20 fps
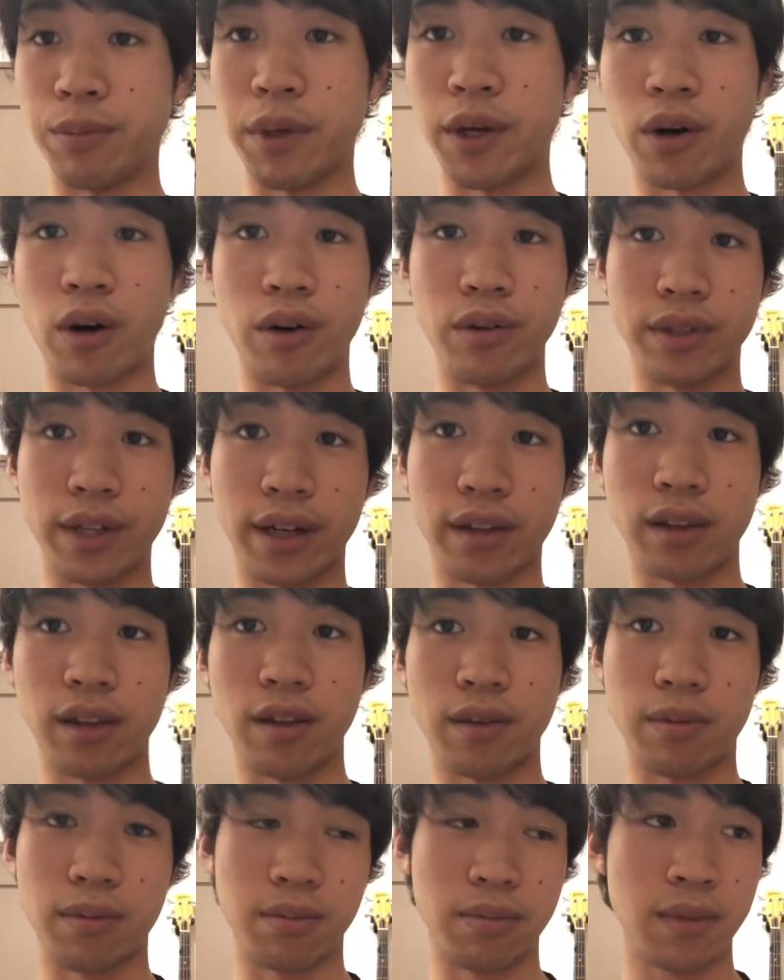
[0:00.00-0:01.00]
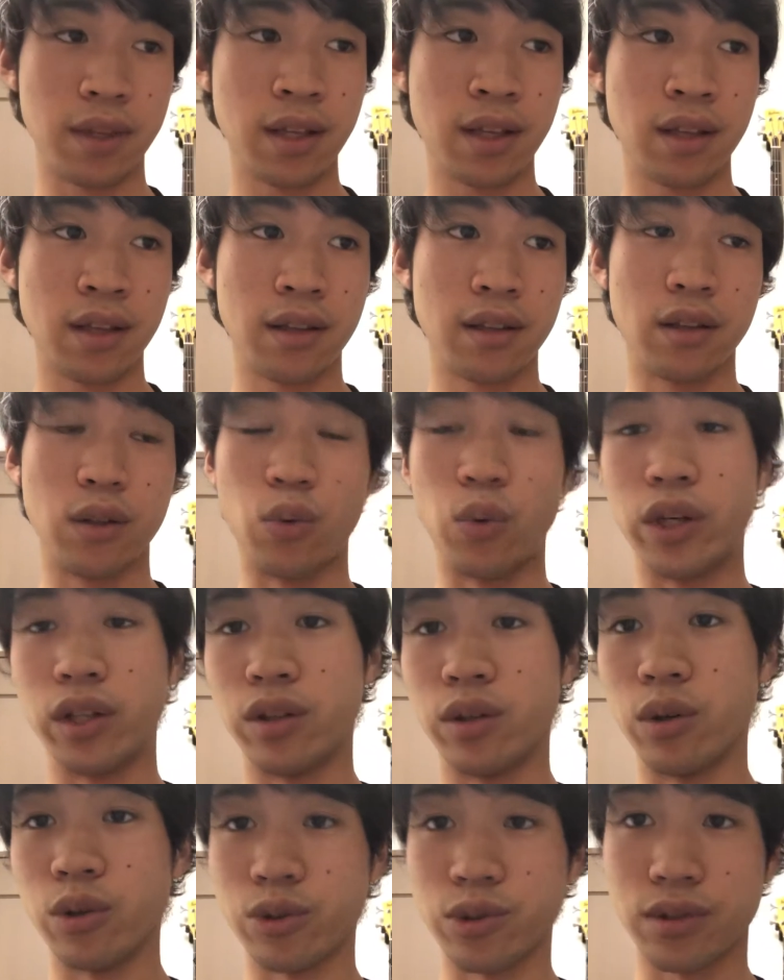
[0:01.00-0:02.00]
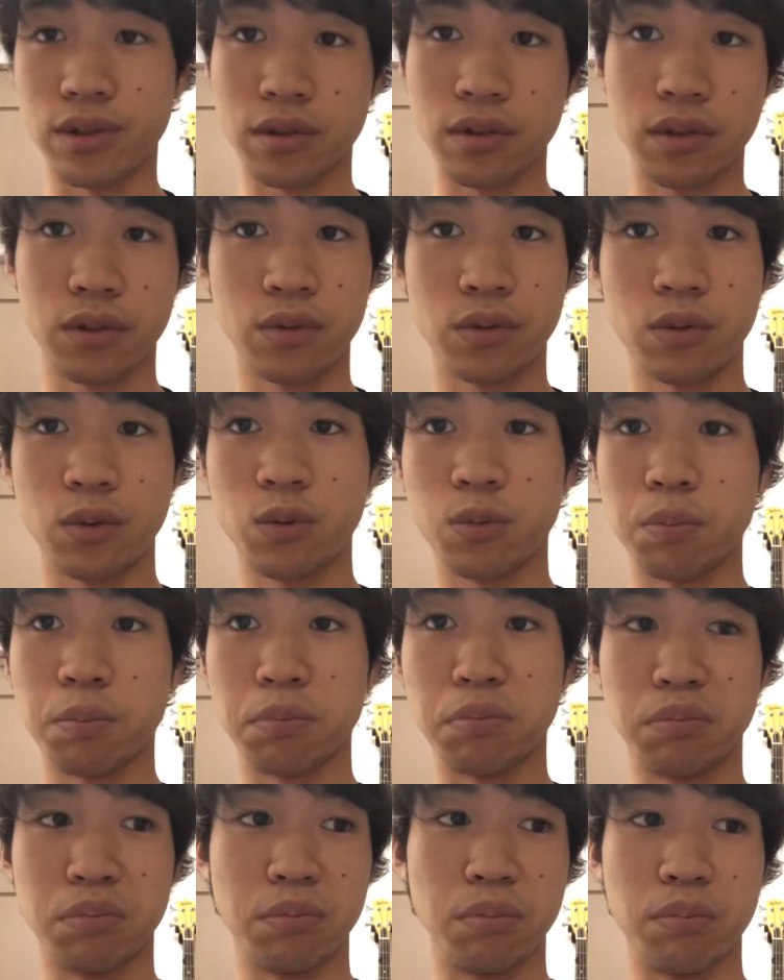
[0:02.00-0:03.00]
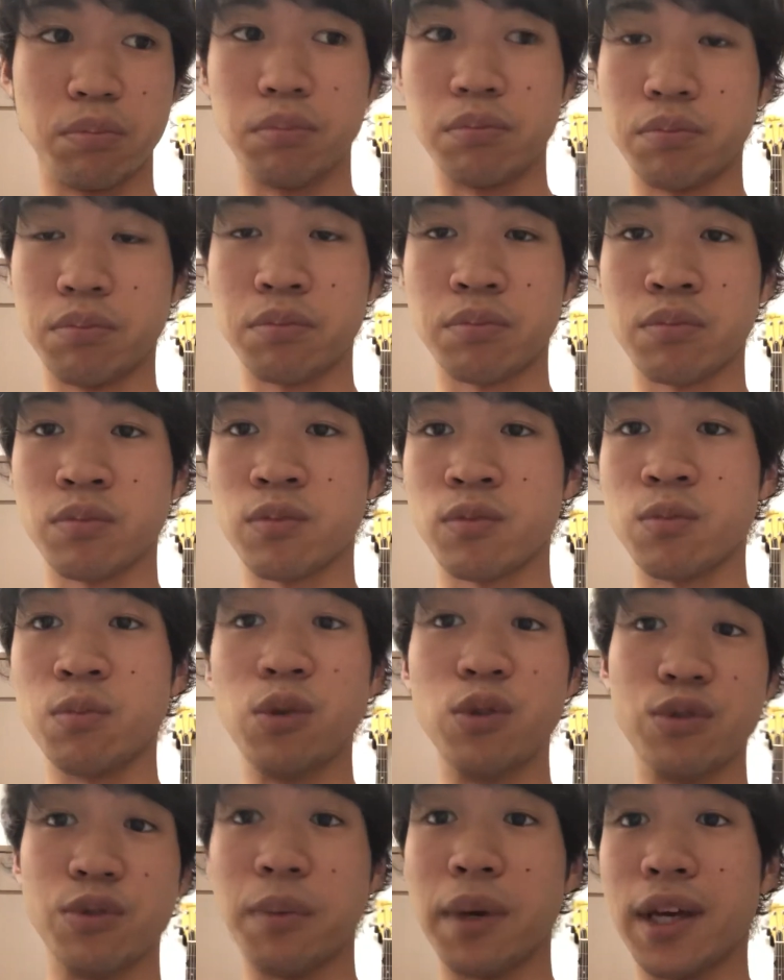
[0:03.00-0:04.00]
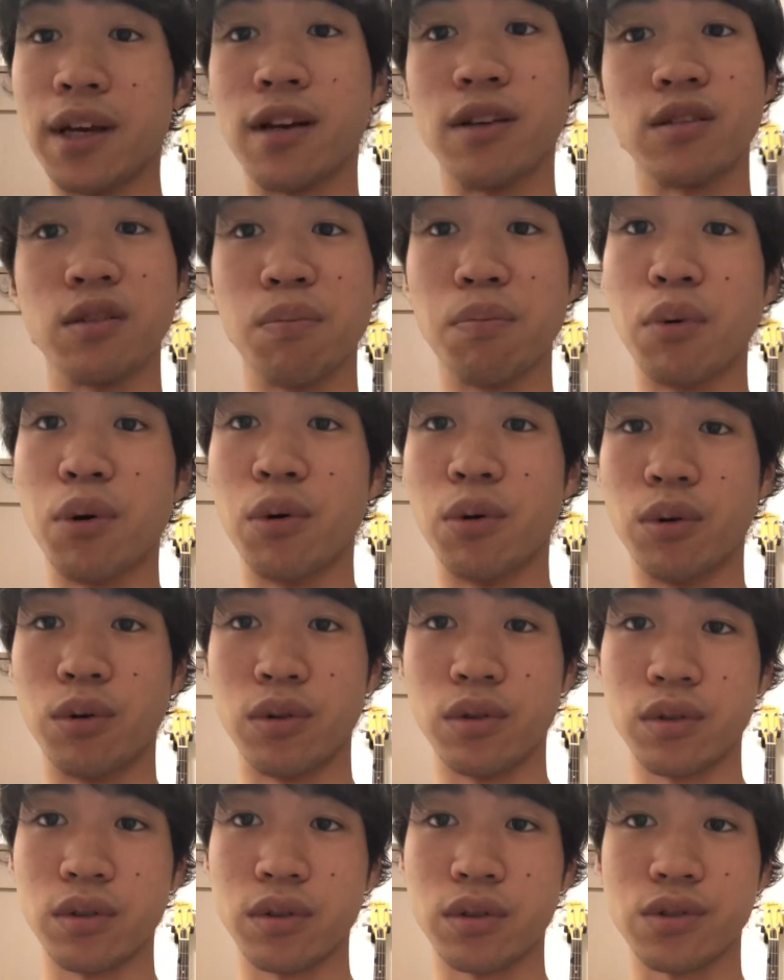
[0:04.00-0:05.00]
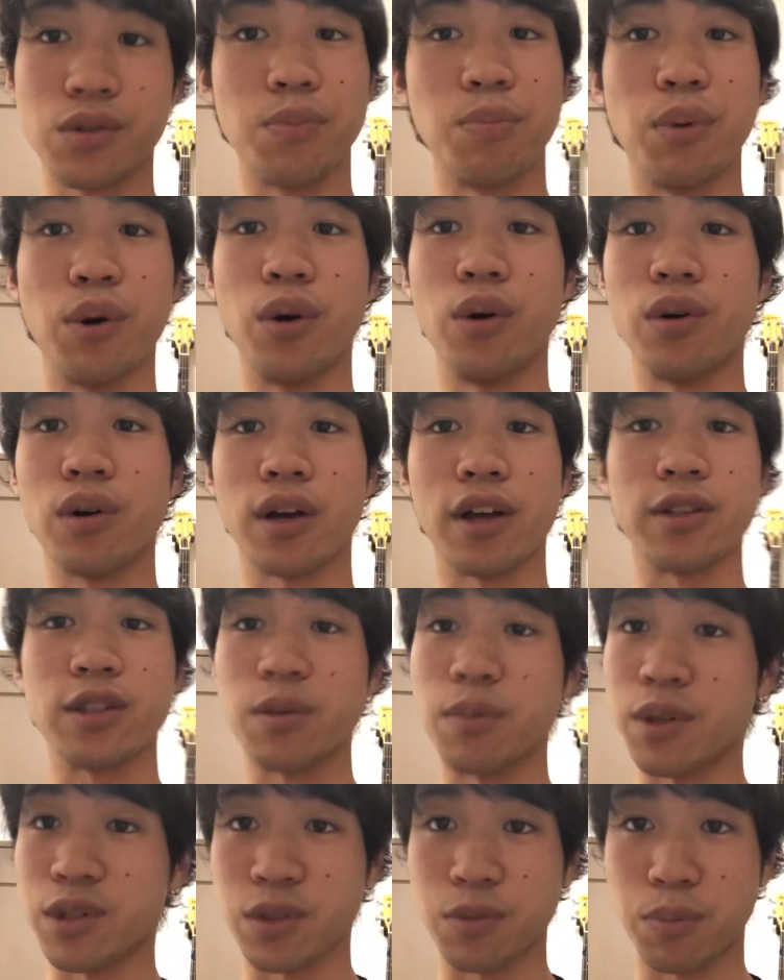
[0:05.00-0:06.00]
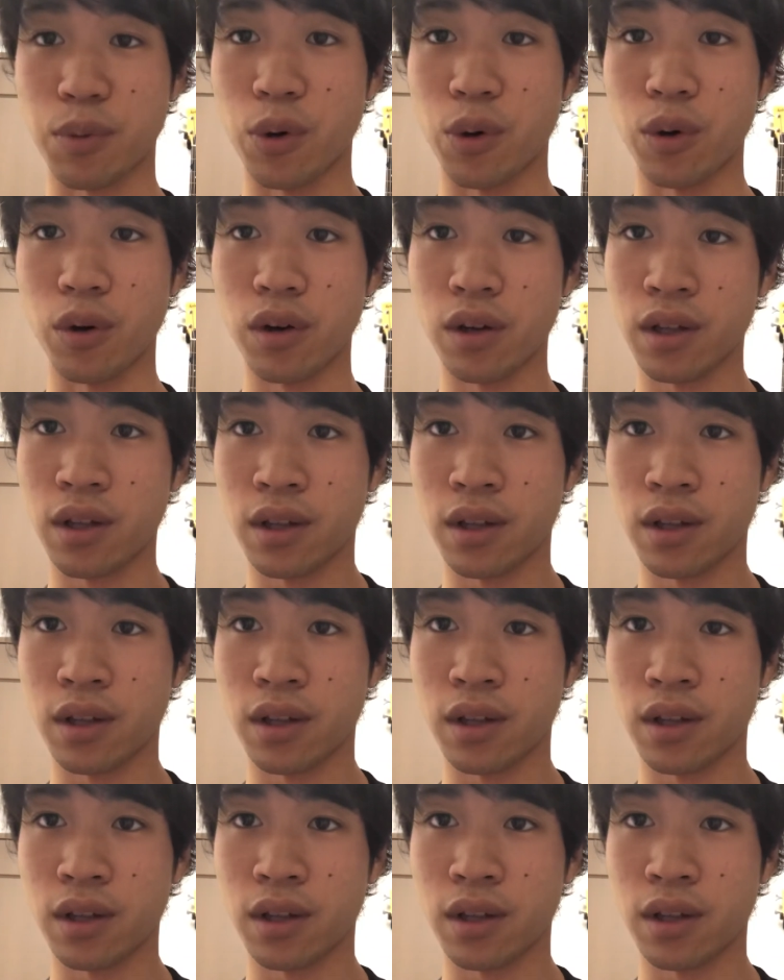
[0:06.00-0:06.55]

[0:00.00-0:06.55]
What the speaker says: I contacted the Windows Movie Maker support customer support,